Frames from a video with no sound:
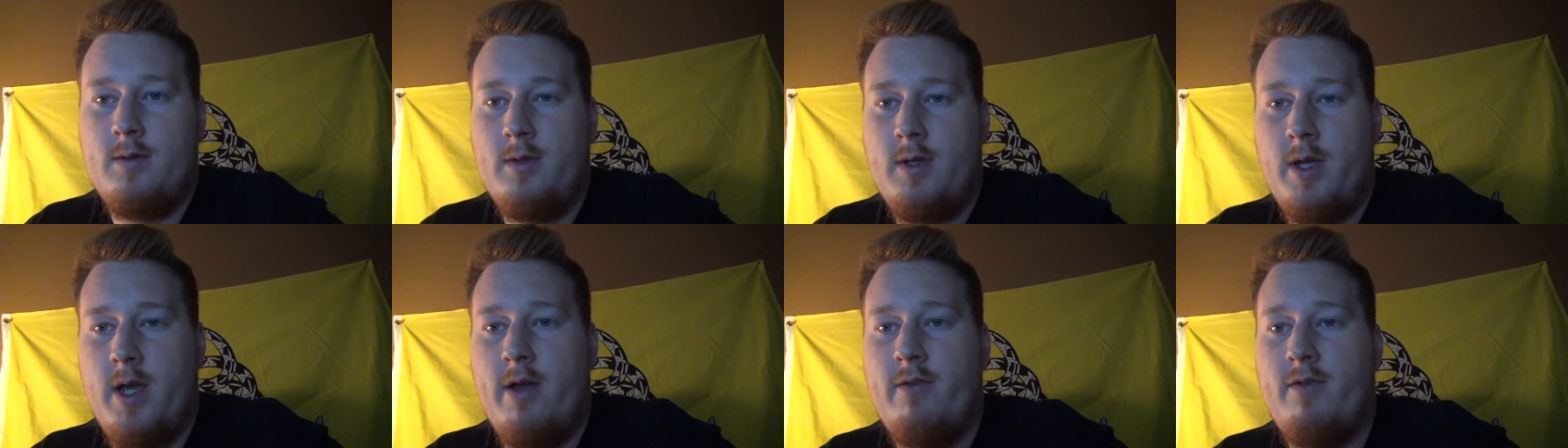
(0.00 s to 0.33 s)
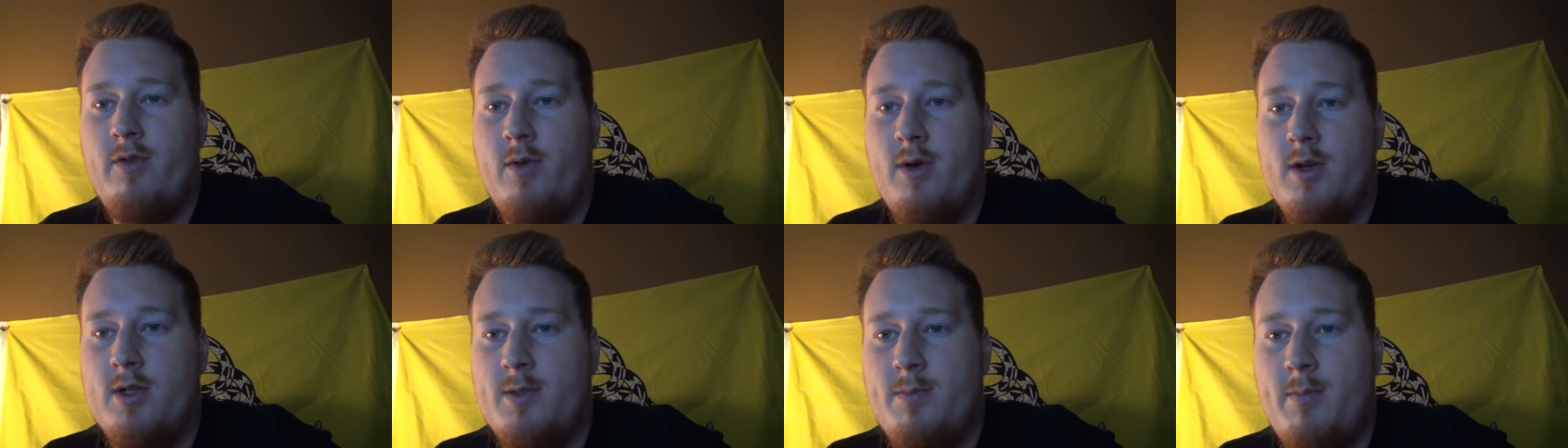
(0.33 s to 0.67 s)
Hey
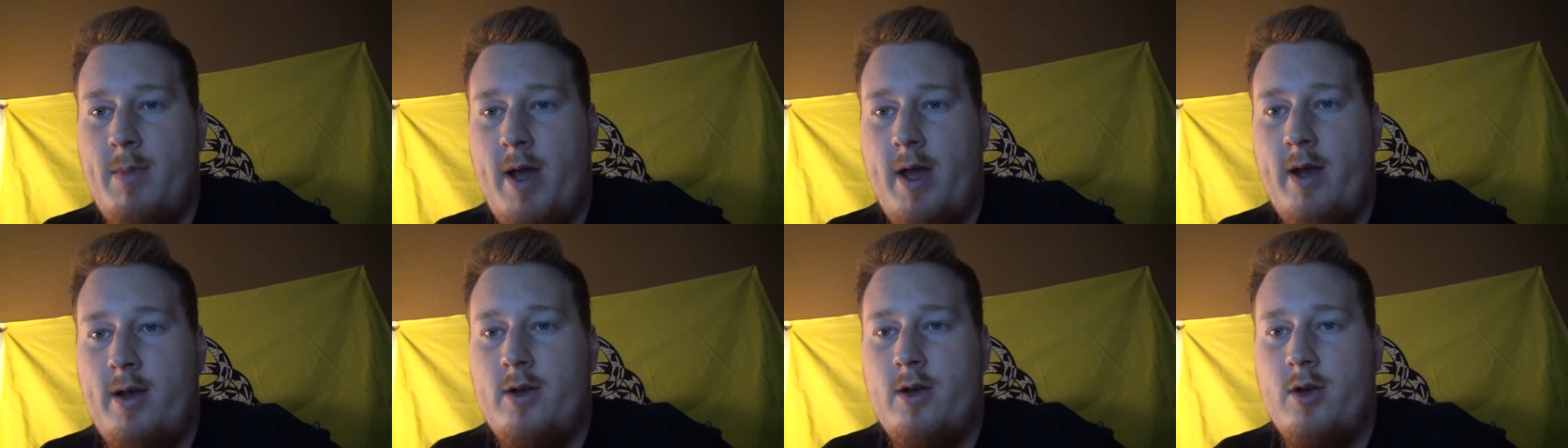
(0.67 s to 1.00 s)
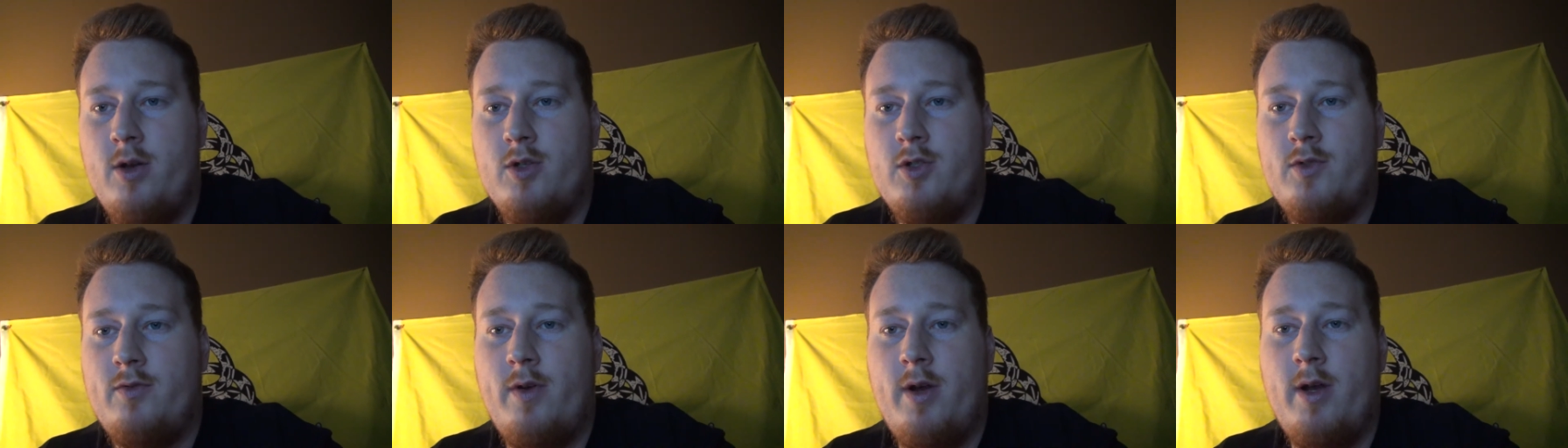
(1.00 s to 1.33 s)
everyone, it's Matt, your
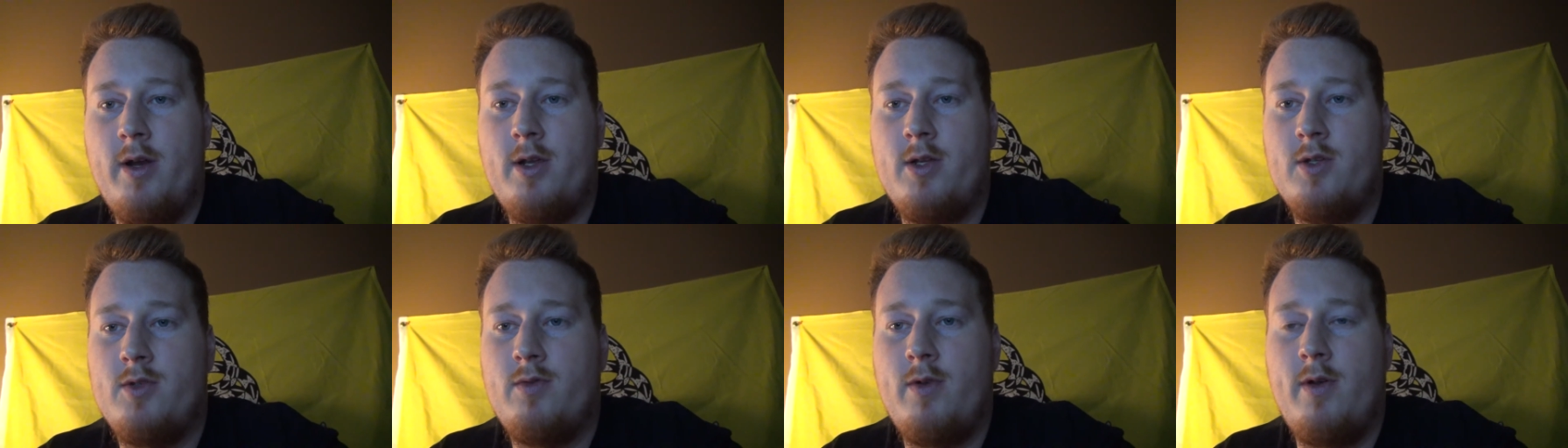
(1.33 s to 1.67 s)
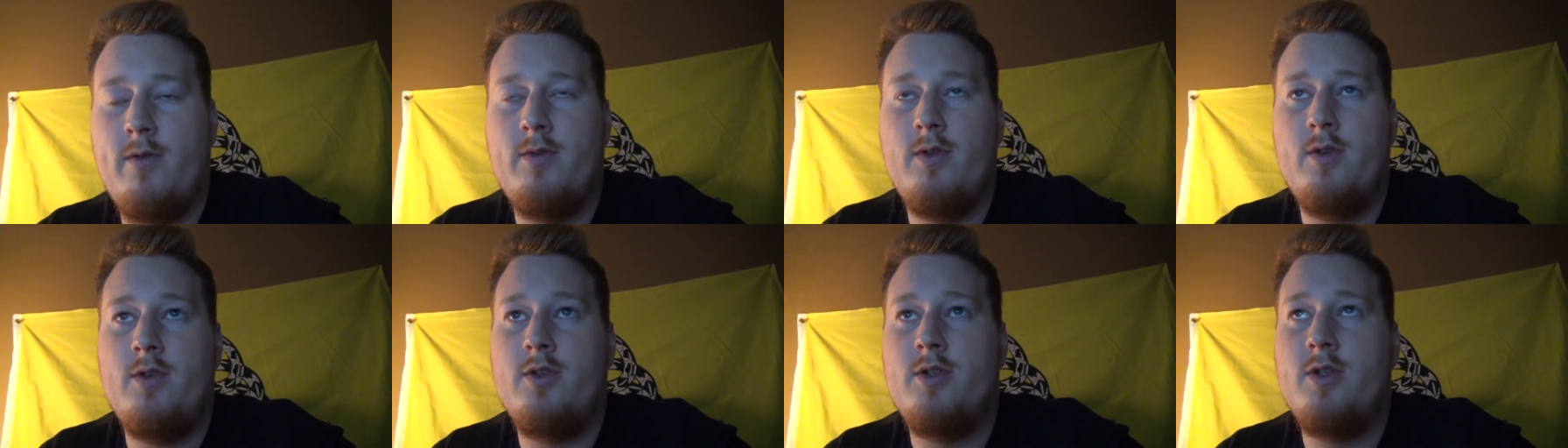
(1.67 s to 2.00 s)
host for Anarchist
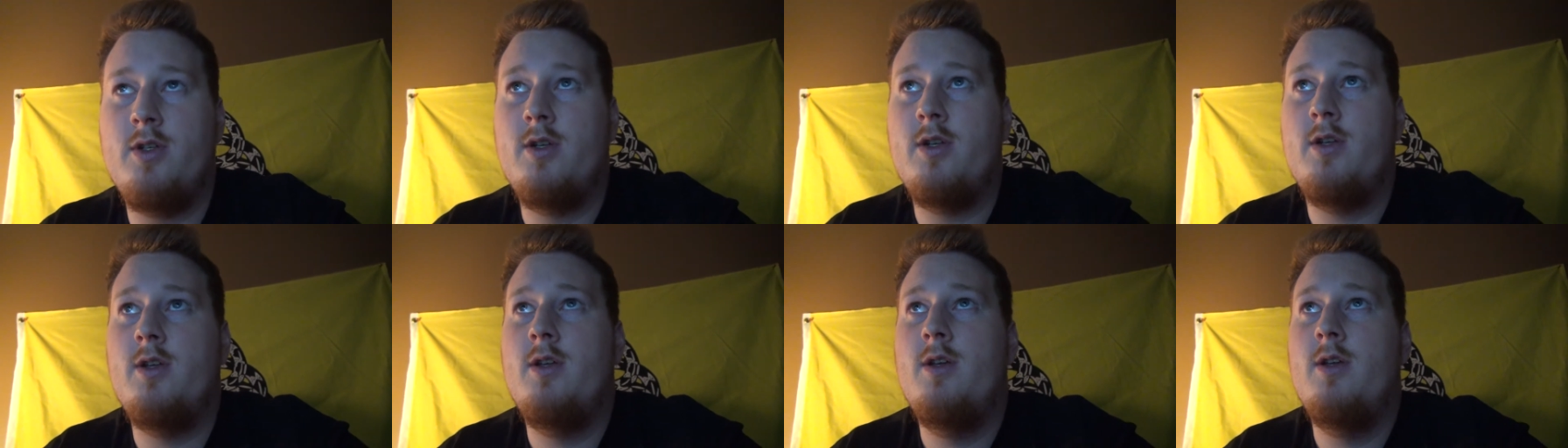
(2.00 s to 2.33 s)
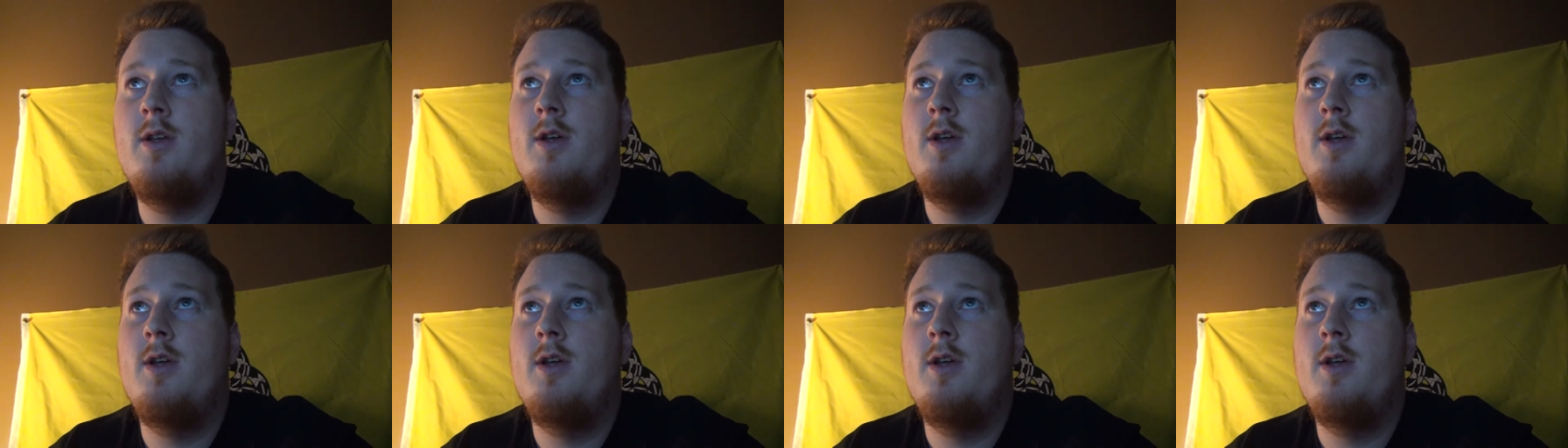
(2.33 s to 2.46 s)
Revolution.